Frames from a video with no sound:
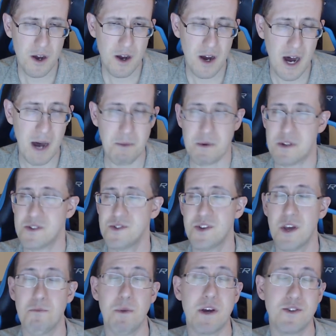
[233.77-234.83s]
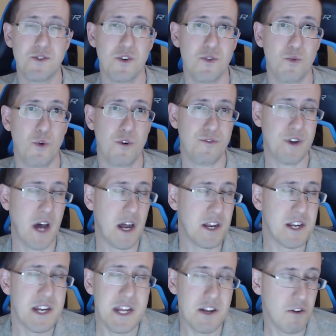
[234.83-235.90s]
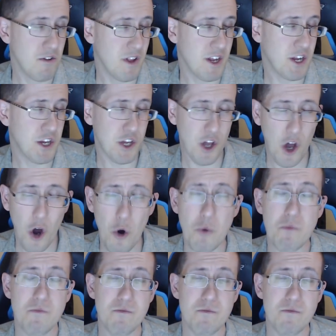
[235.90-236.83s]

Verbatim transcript: I'm going to say, based on the Word of God, you need to let it go.